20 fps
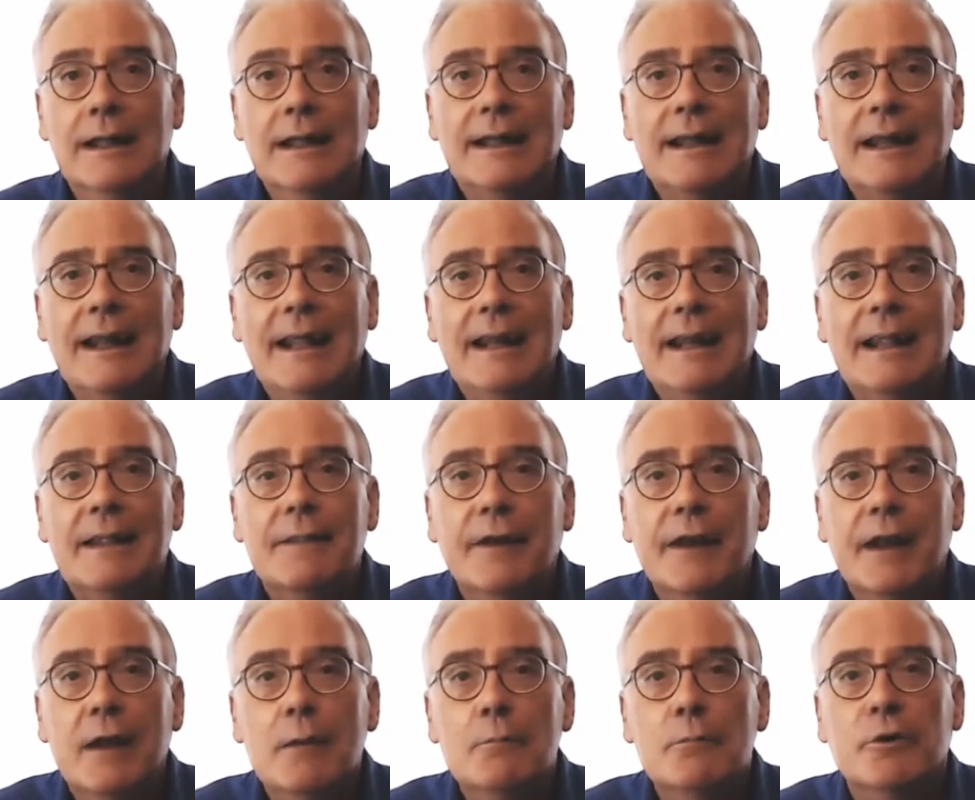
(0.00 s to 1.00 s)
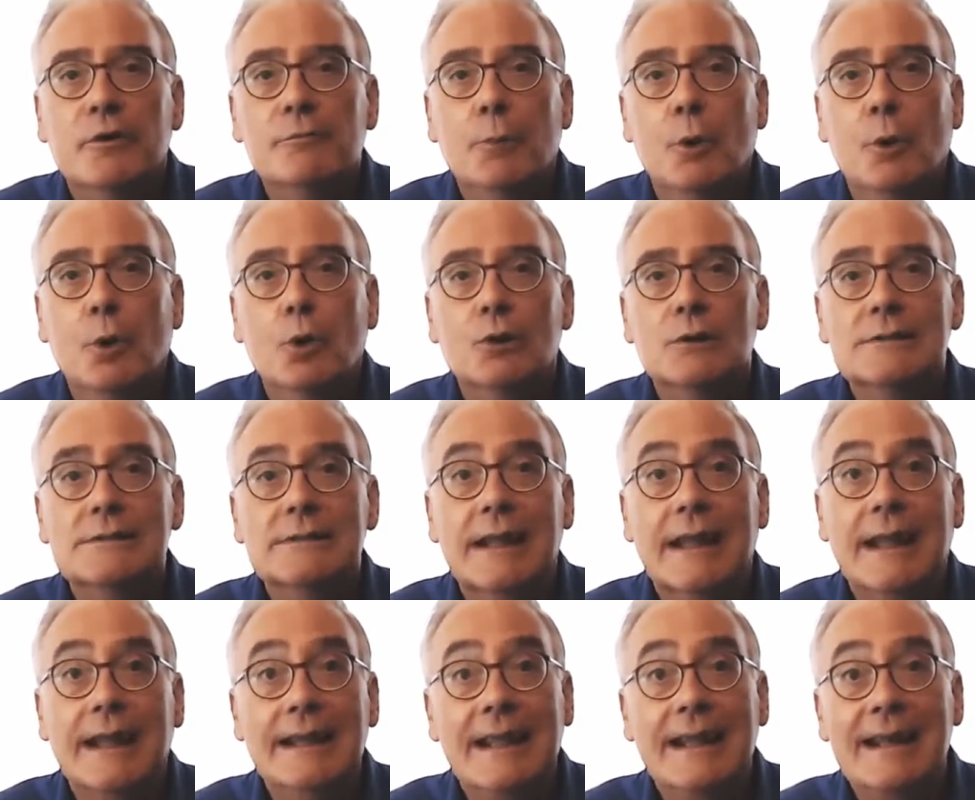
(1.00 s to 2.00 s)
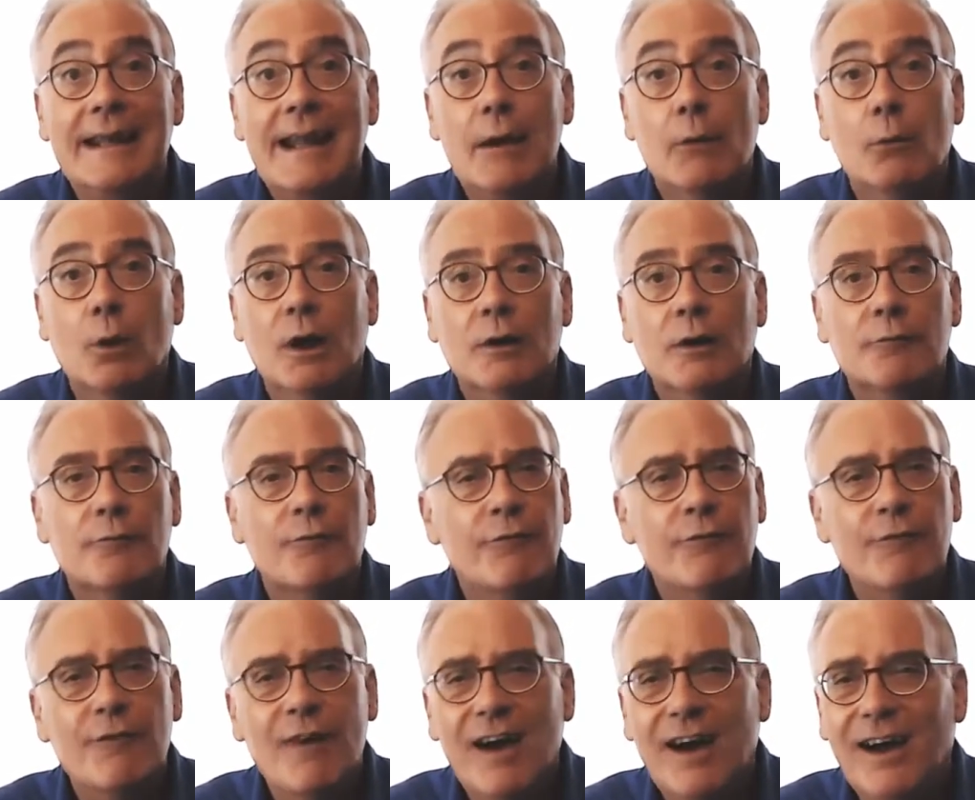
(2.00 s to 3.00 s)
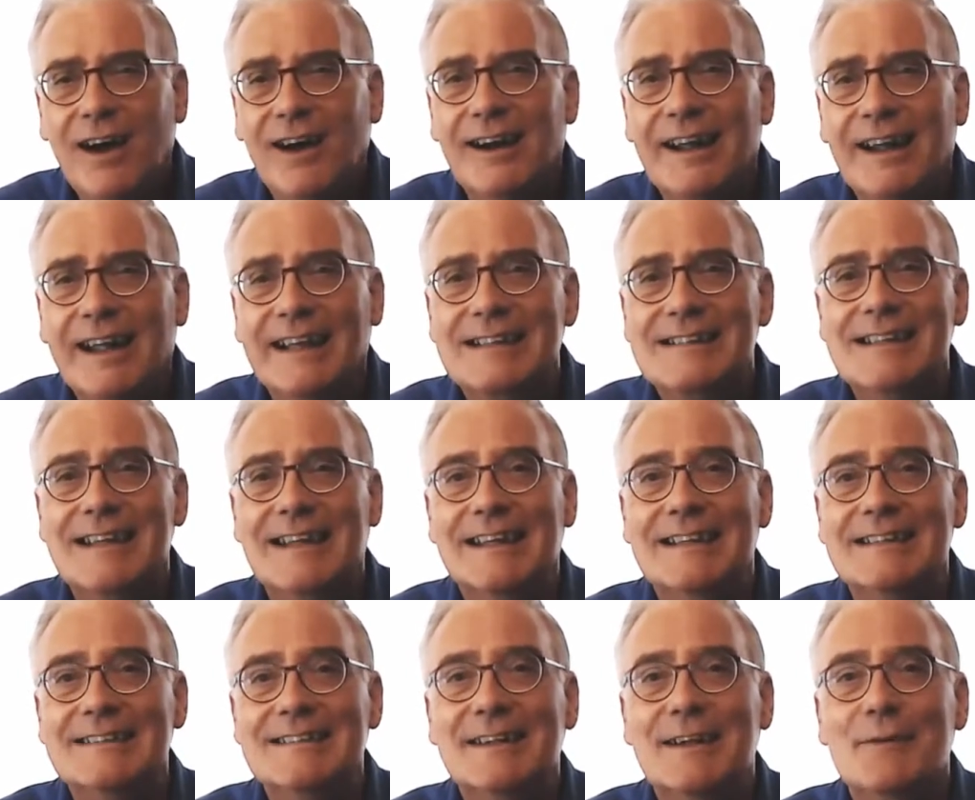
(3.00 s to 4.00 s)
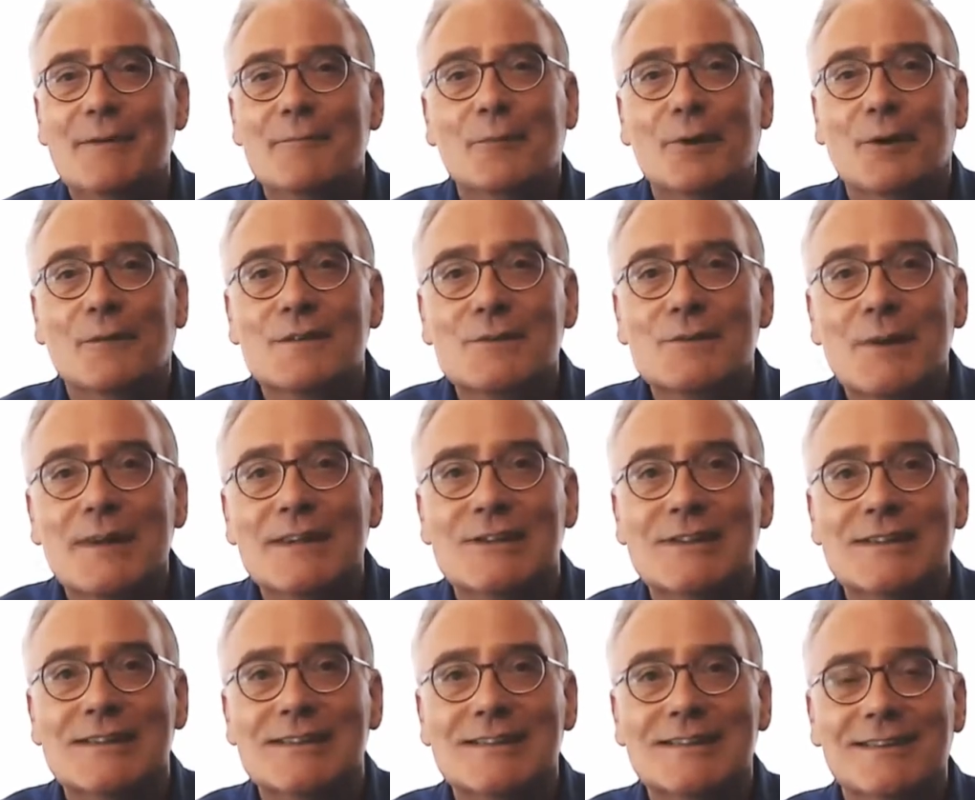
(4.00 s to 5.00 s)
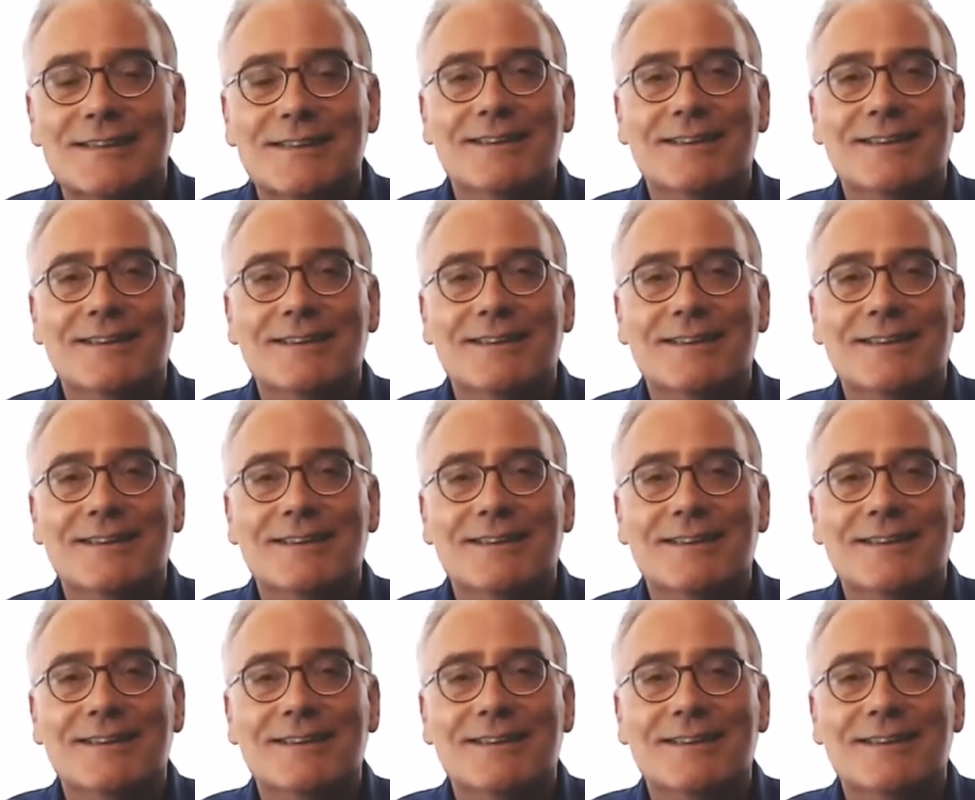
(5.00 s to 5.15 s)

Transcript: Clearly, the number of ports in a network far exceeds the number of switches.